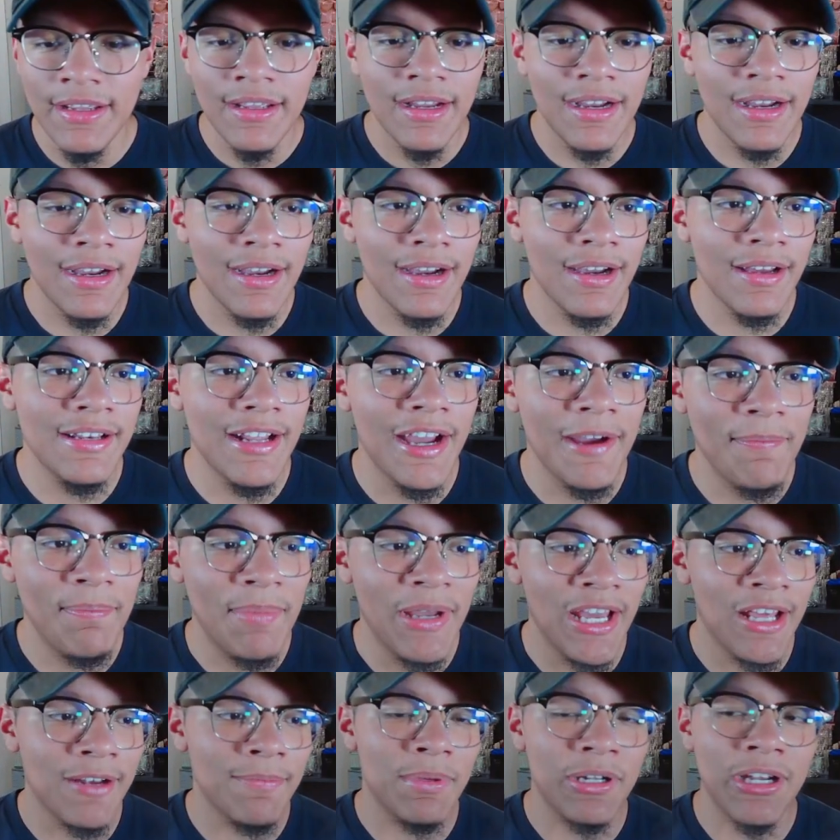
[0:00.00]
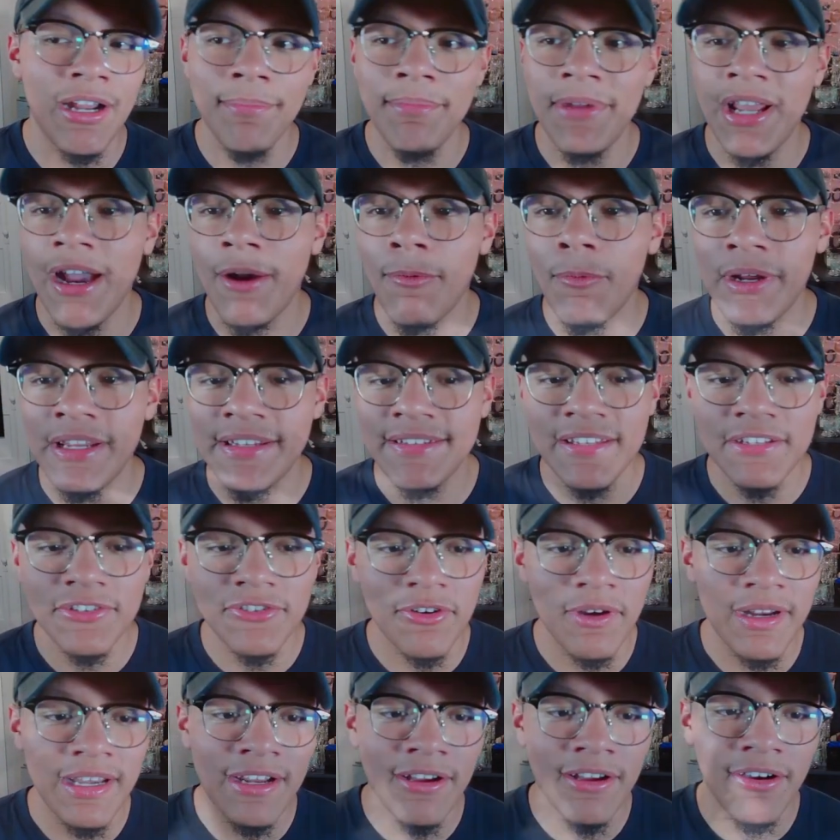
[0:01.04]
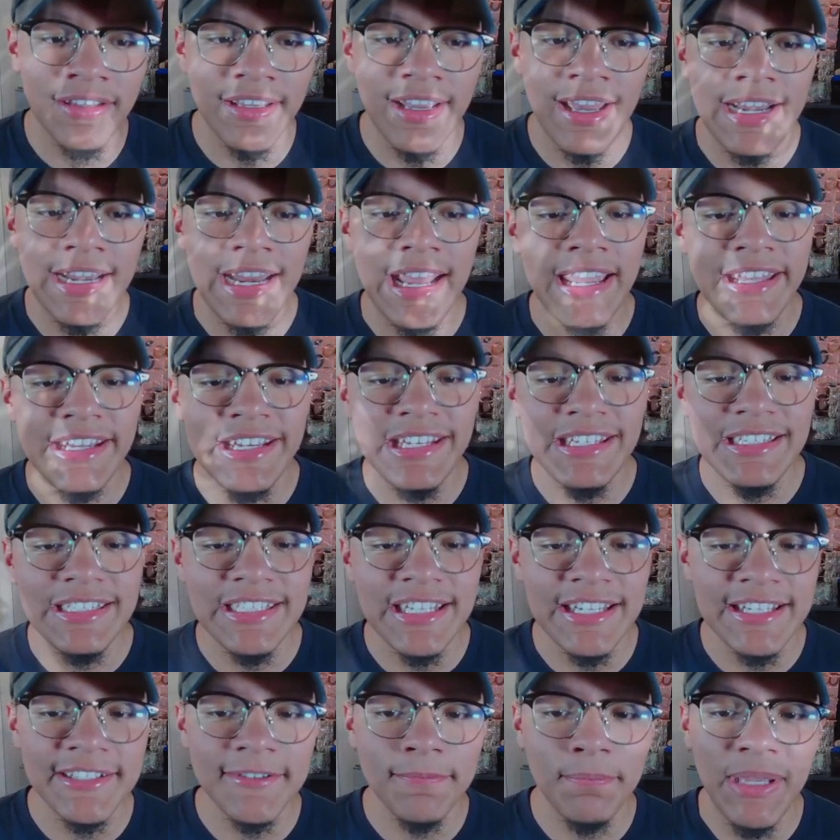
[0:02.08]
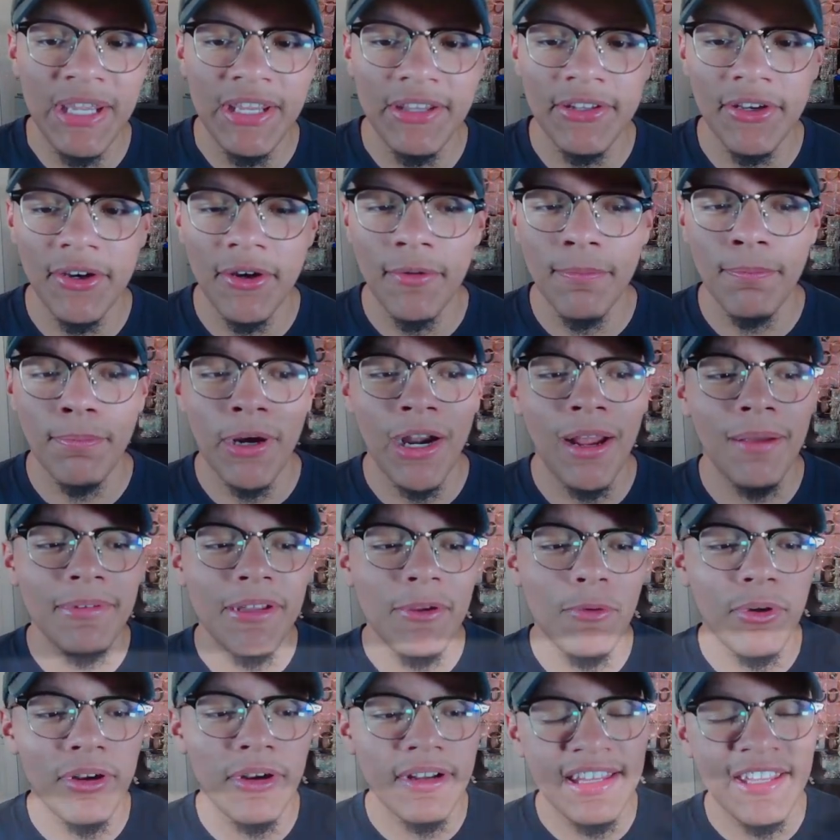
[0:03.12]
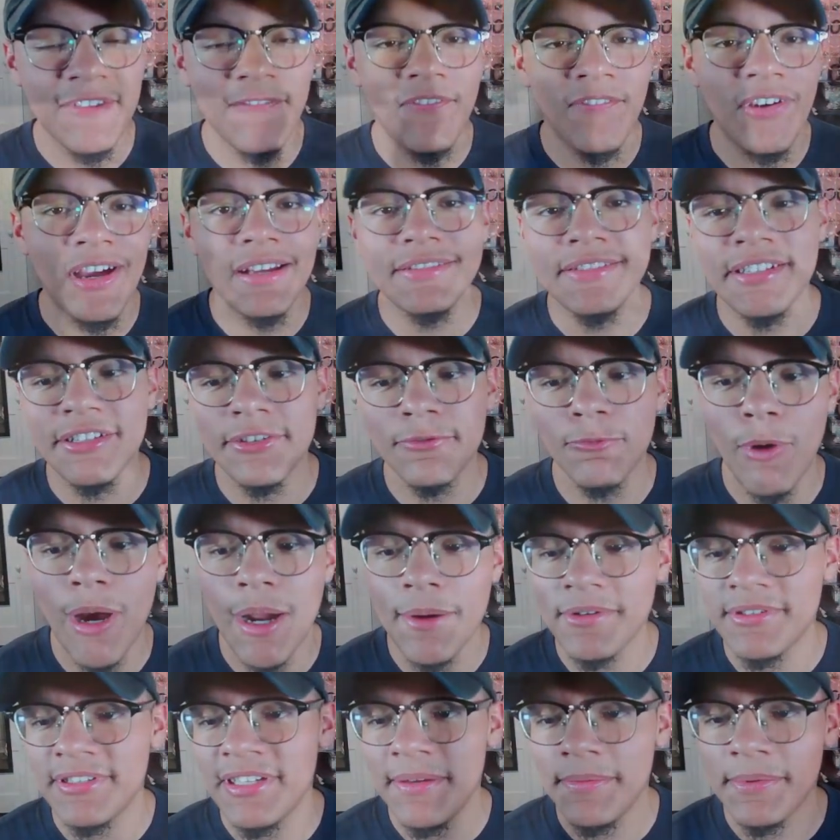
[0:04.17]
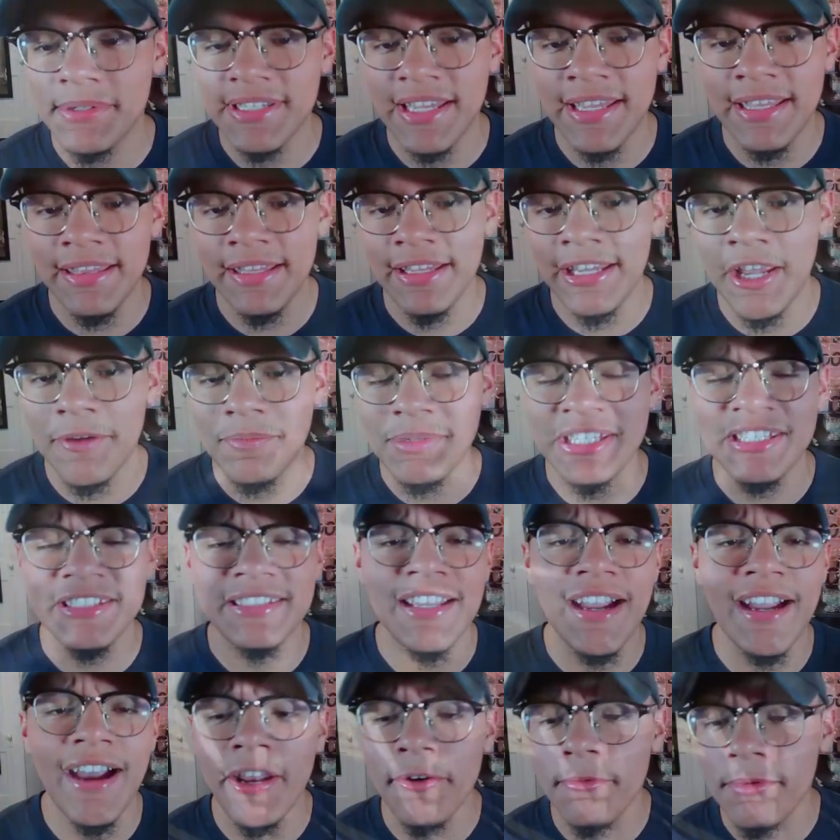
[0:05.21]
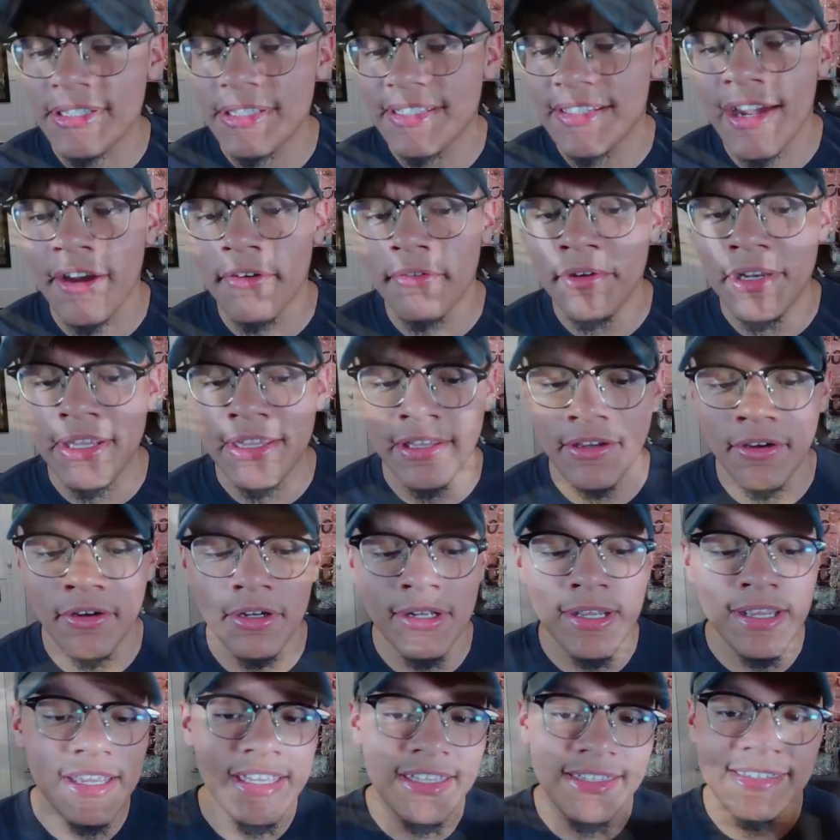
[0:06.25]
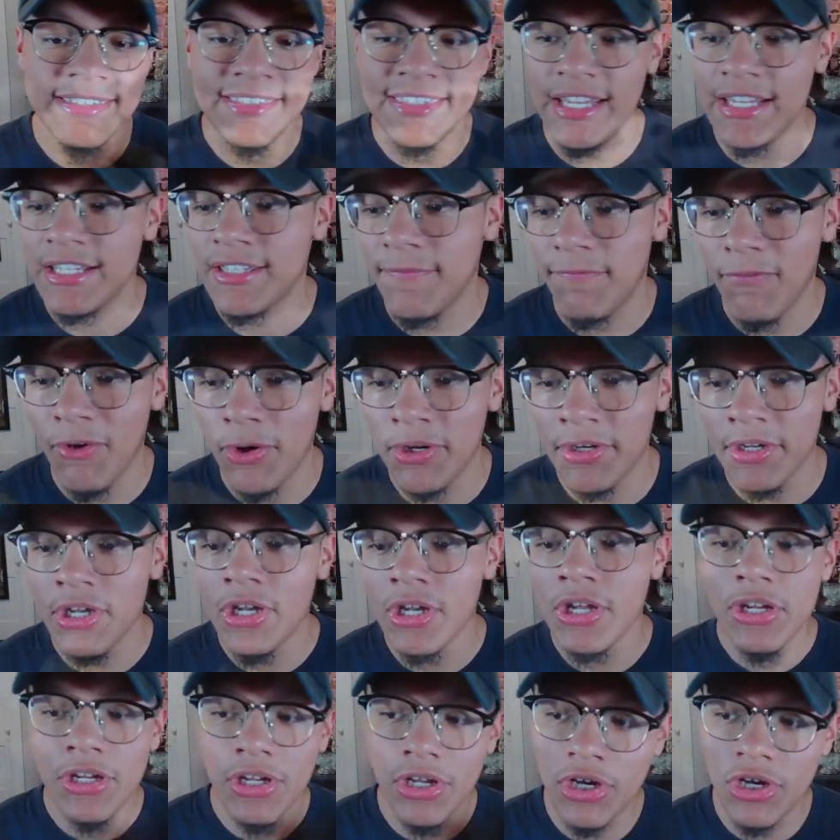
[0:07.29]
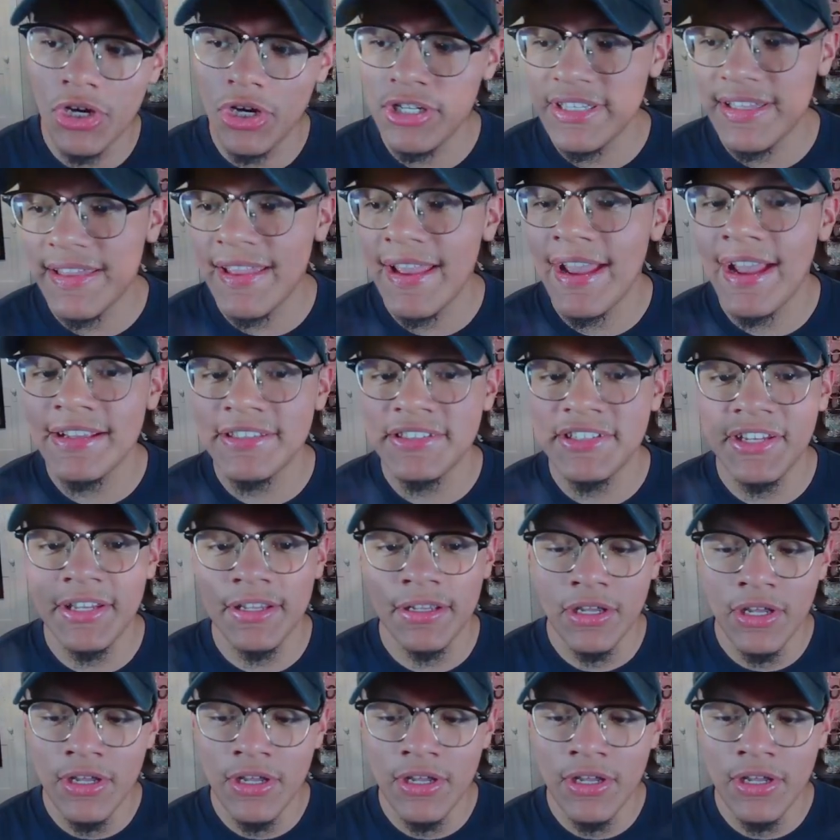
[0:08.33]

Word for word: Uh, not bad, but I'm not wasting training on that. 86 speed though, probably one of the fastest wide receivers in the game. He's tied with Tyreek Hill. He's six foot, good catching,